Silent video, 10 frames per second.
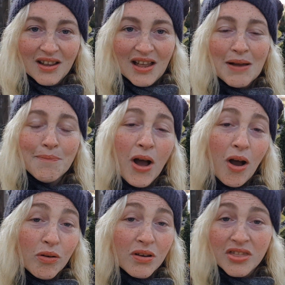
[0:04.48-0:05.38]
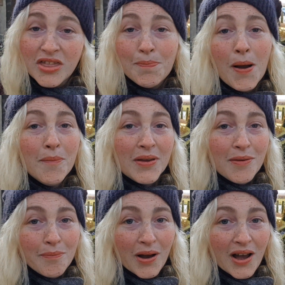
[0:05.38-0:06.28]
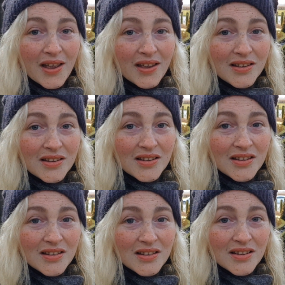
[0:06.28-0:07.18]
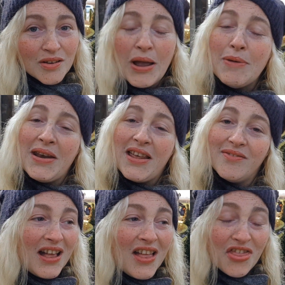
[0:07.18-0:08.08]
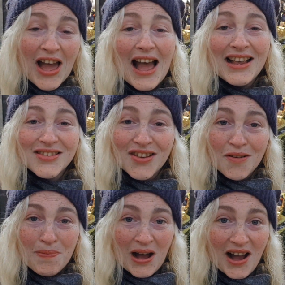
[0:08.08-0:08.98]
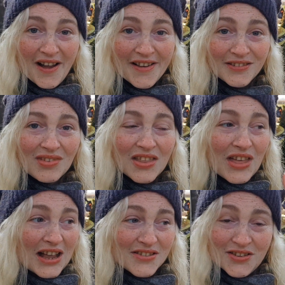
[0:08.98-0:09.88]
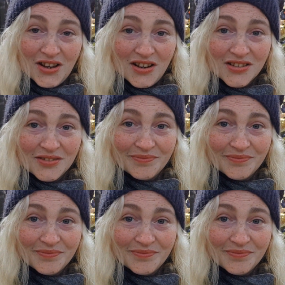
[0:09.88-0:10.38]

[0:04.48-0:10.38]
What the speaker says: And behold the pumpkin pie. Wait a minute. That is not a pie, that is a tart.